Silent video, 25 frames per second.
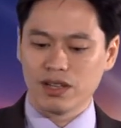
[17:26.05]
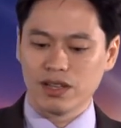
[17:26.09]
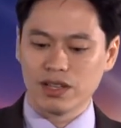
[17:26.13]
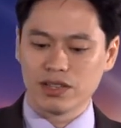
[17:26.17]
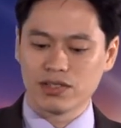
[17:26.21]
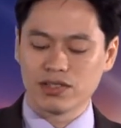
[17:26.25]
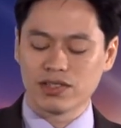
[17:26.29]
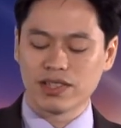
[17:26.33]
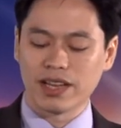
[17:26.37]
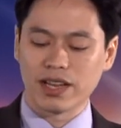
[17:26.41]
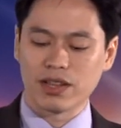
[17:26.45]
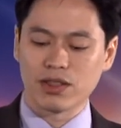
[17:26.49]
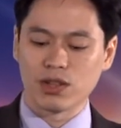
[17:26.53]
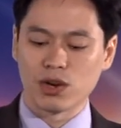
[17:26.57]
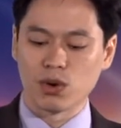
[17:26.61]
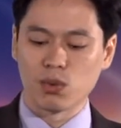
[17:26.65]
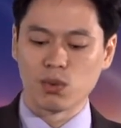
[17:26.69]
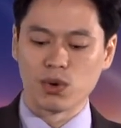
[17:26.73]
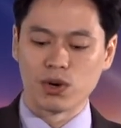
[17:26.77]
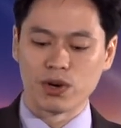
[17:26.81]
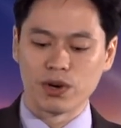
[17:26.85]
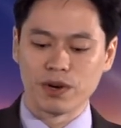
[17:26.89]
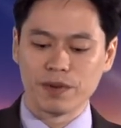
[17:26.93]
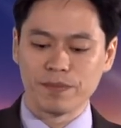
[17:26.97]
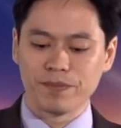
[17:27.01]
Let's take their
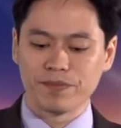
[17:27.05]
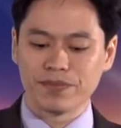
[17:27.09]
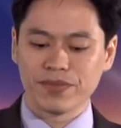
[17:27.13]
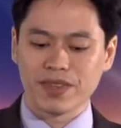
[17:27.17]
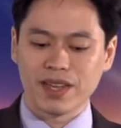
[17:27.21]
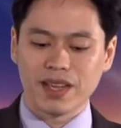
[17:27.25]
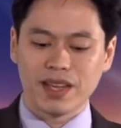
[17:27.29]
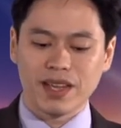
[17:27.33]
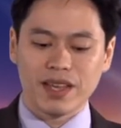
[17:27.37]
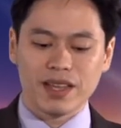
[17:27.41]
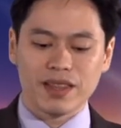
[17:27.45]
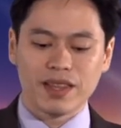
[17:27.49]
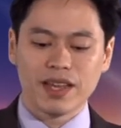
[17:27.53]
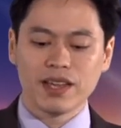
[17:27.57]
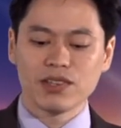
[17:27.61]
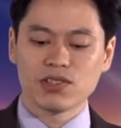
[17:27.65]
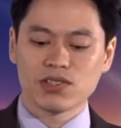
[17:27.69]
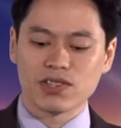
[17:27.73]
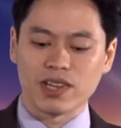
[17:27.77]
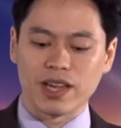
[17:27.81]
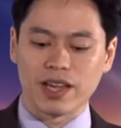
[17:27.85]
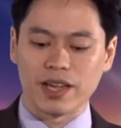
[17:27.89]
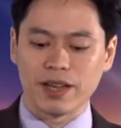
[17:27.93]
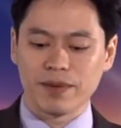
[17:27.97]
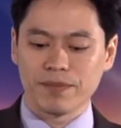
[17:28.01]
word. They
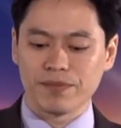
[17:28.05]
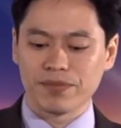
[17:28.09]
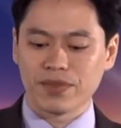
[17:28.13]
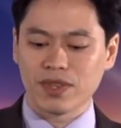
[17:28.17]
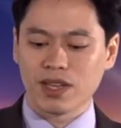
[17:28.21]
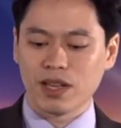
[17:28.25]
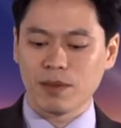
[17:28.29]
say,